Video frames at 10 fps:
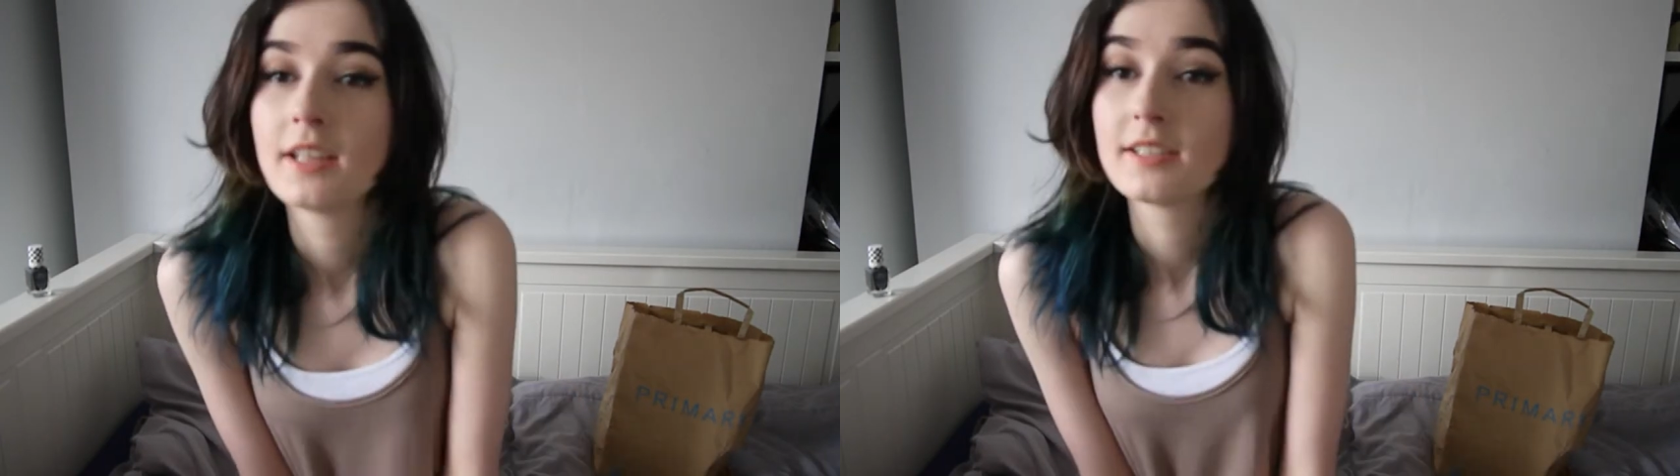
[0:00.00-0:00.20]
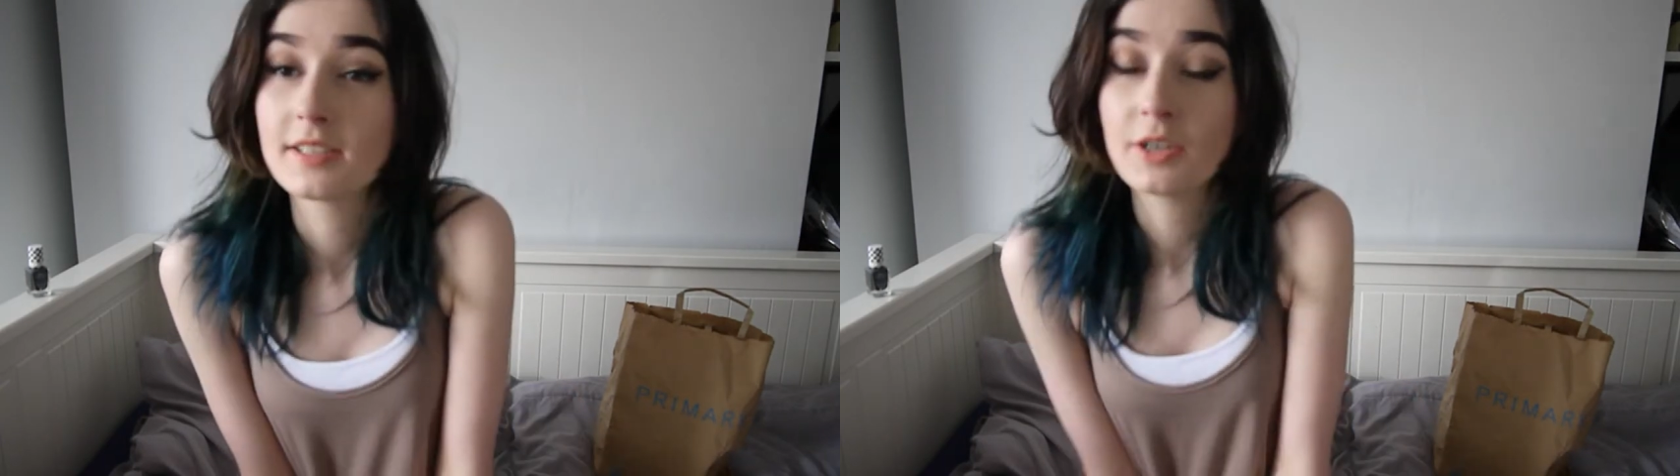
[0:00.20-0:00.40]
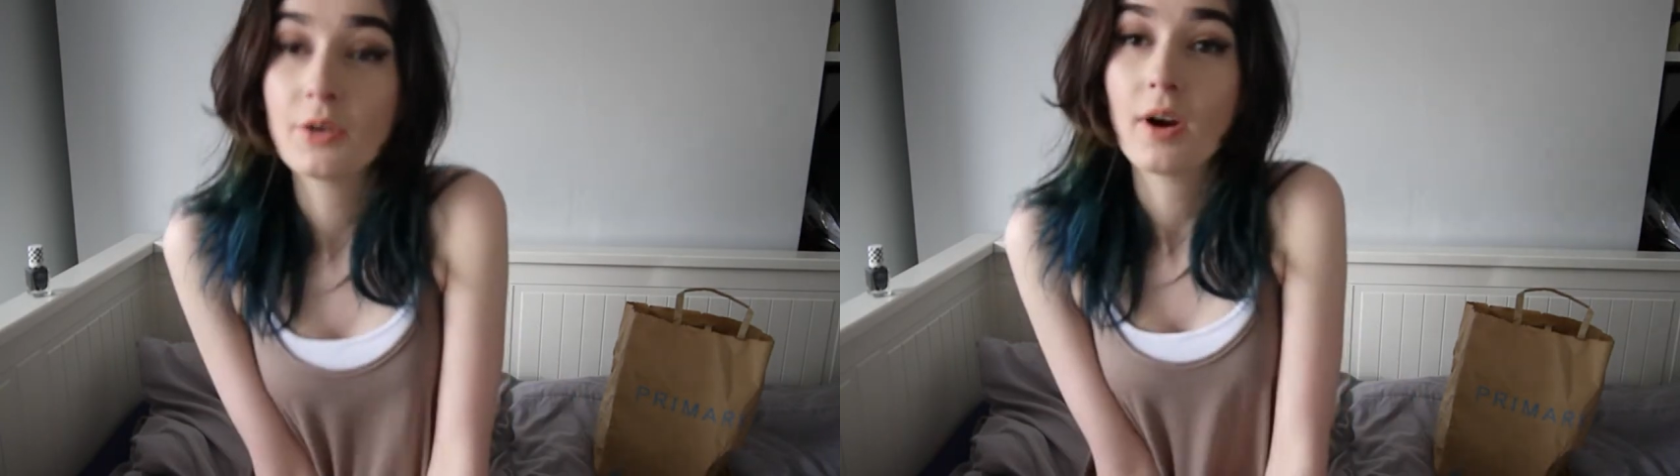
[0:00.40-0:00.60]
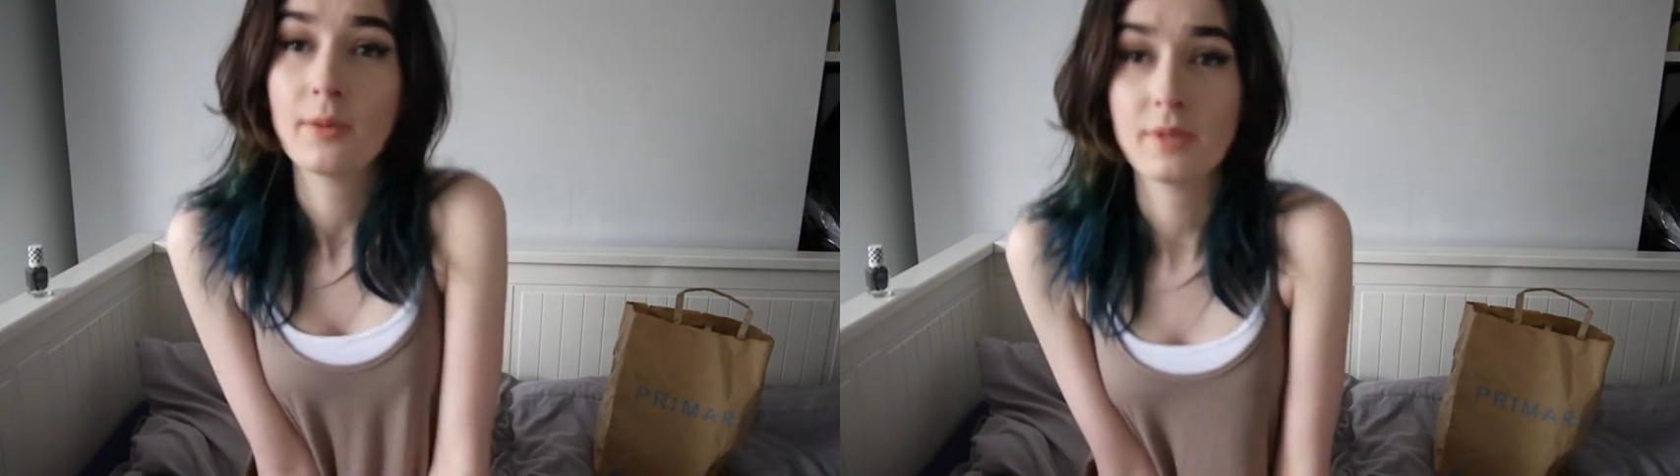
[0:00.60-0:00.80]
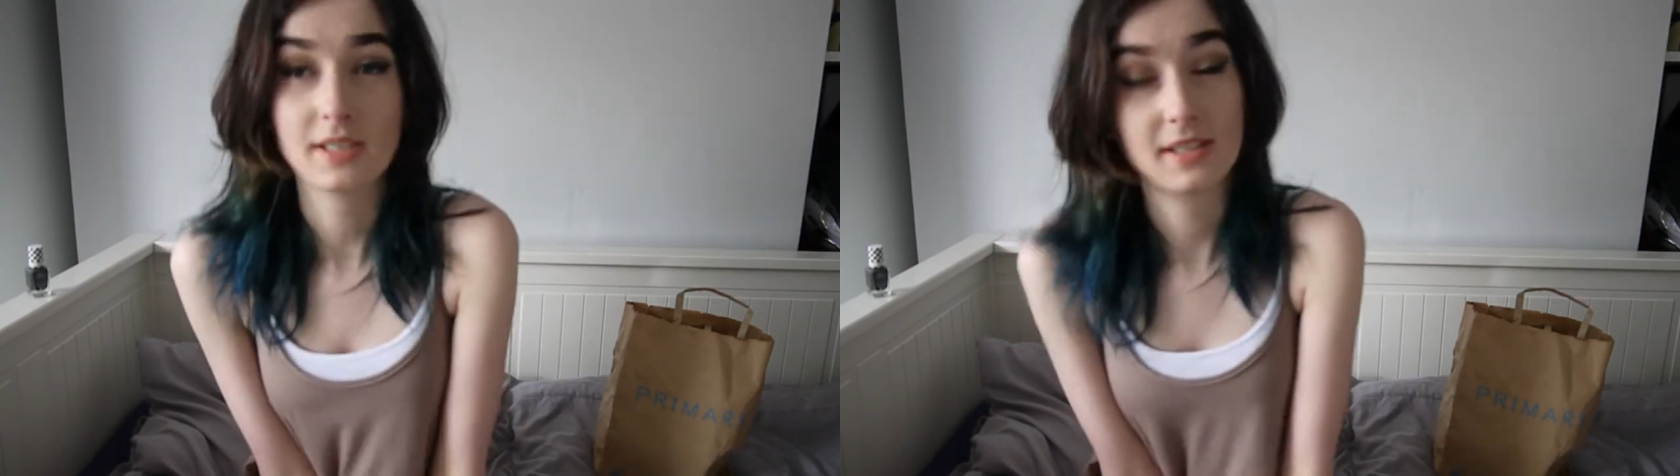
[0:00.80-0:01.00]
So I
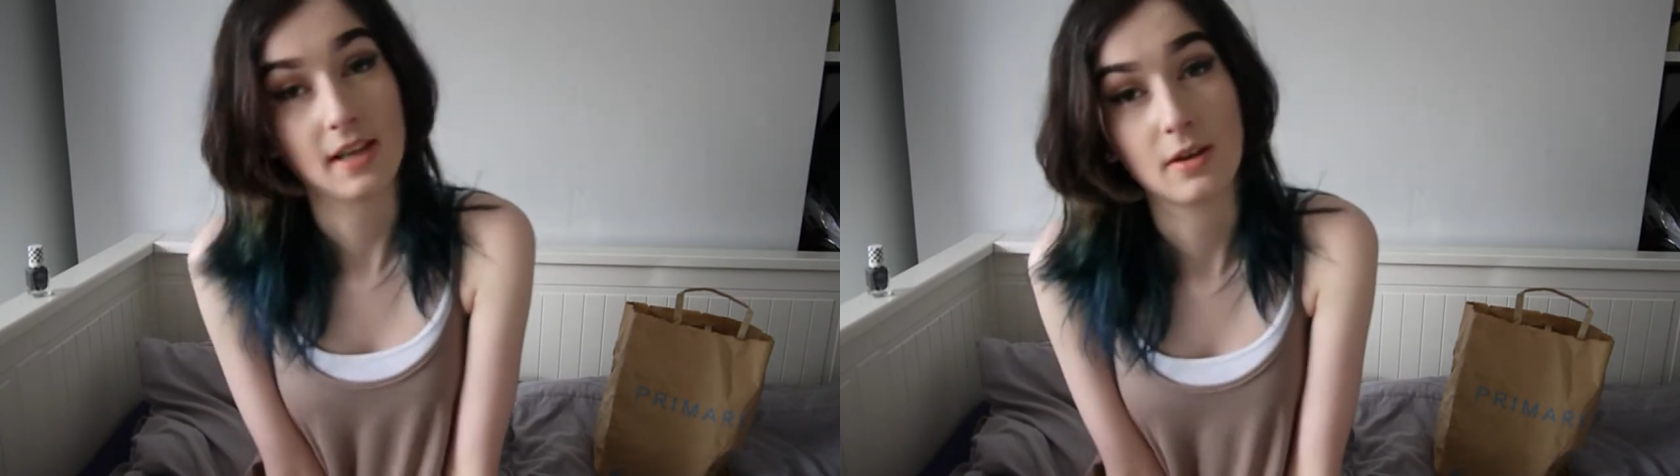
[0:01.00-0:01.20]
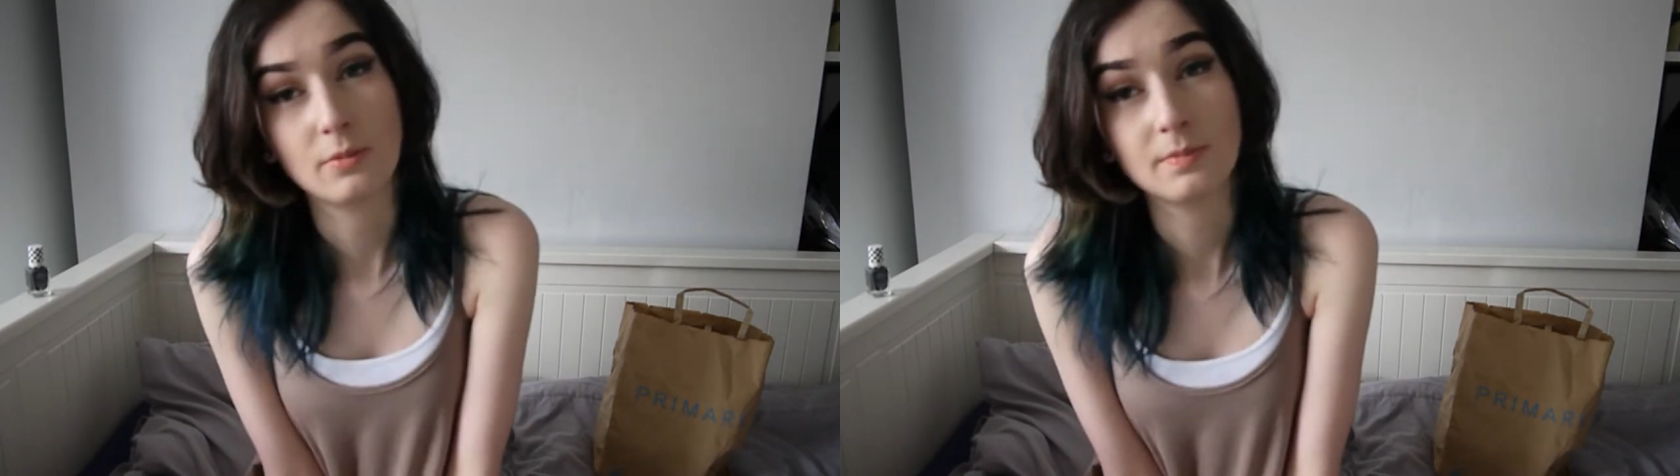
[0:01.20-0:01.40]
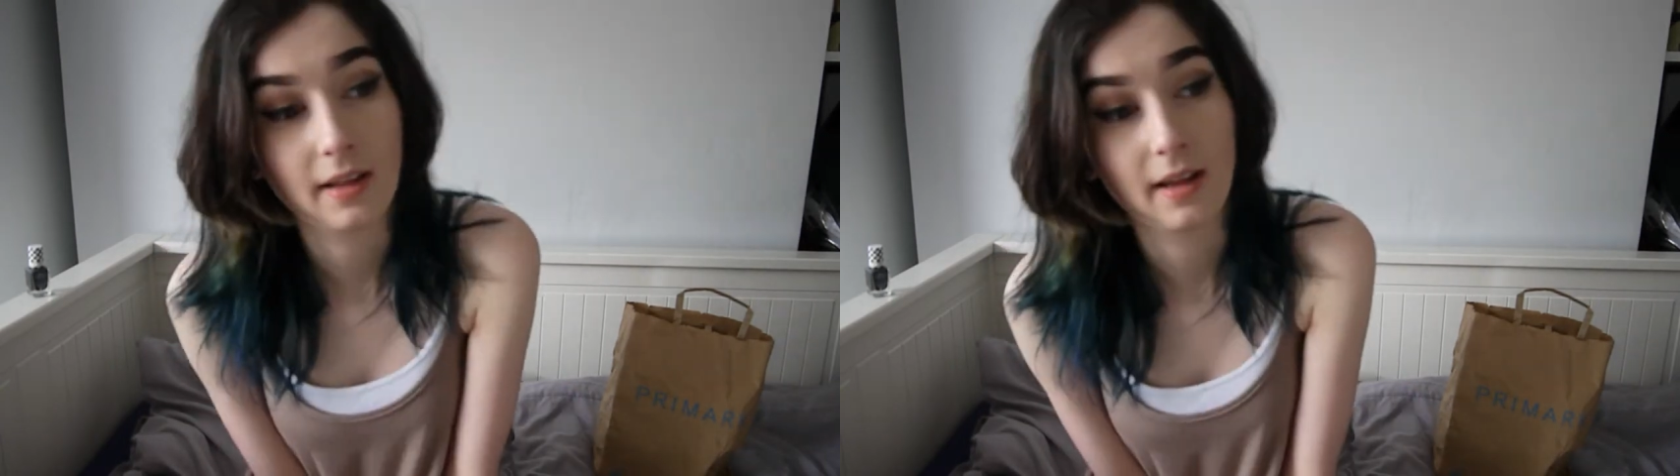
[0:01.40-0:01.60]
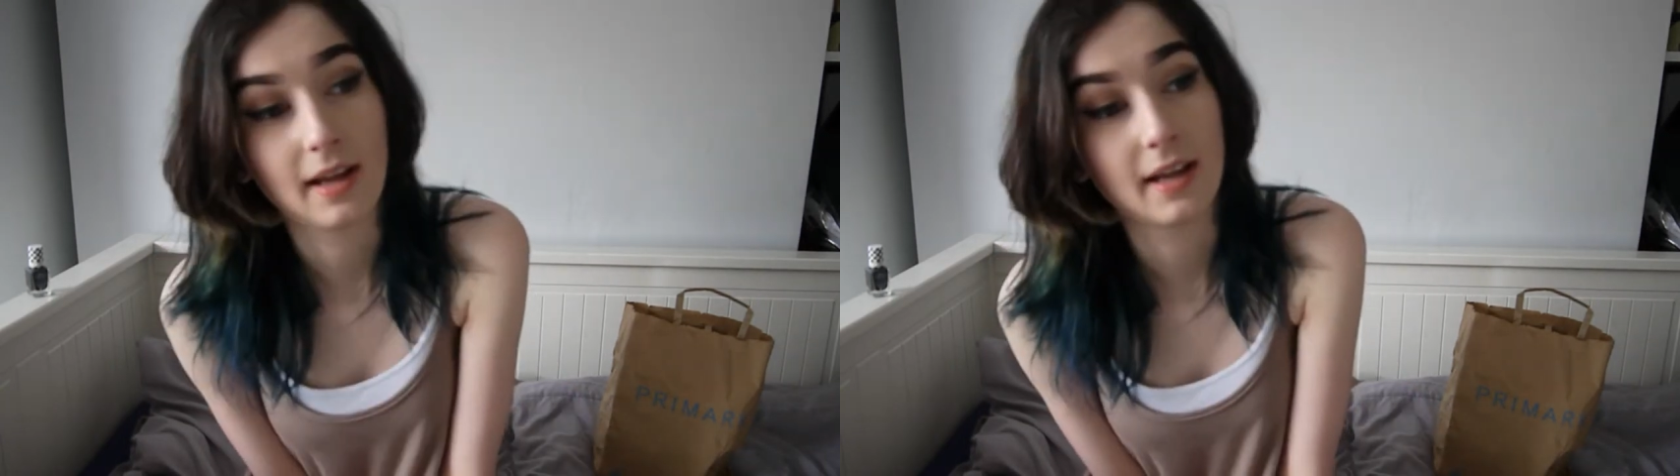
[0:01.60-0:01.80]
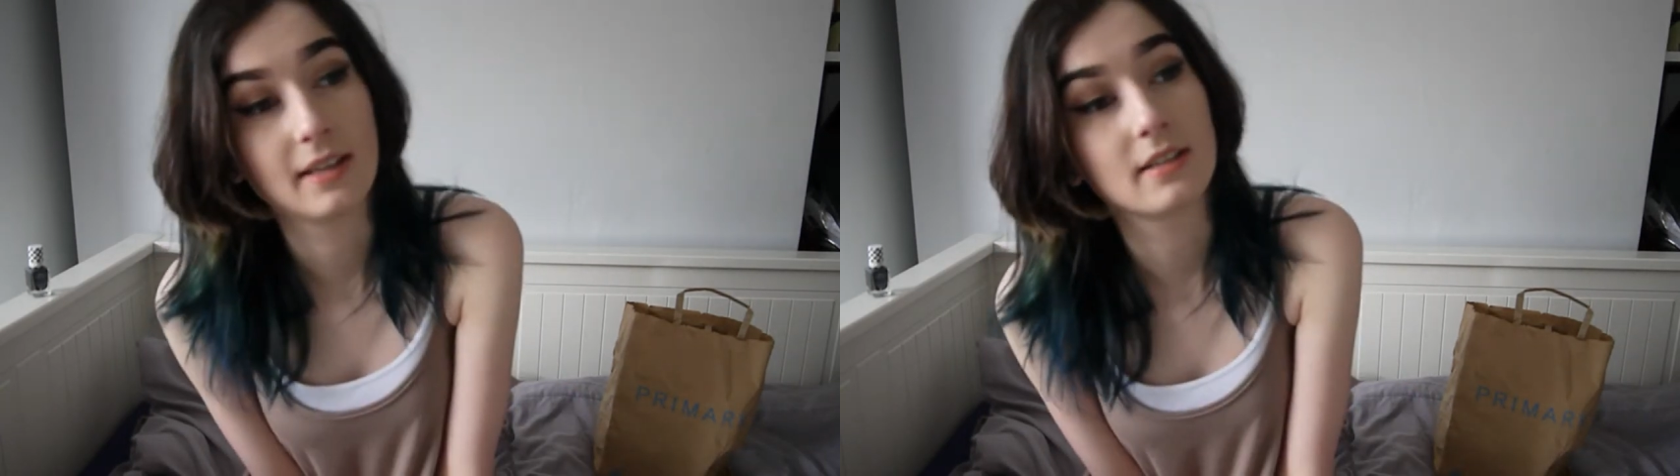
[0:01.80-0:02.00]
went to town
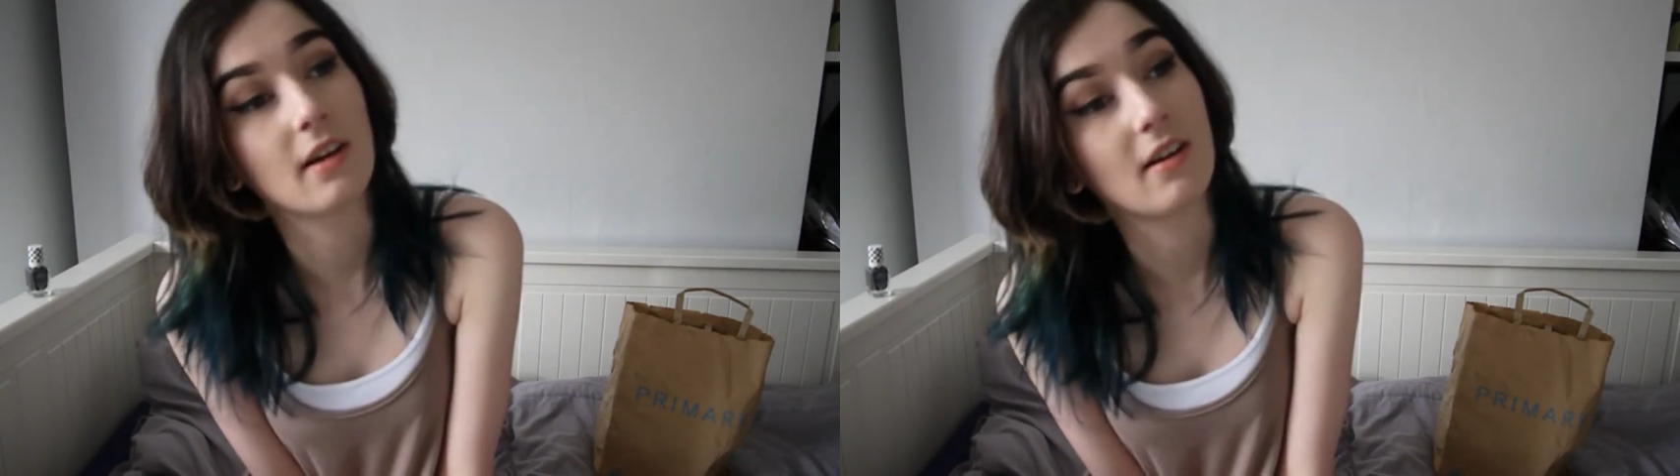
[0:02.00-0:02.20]
and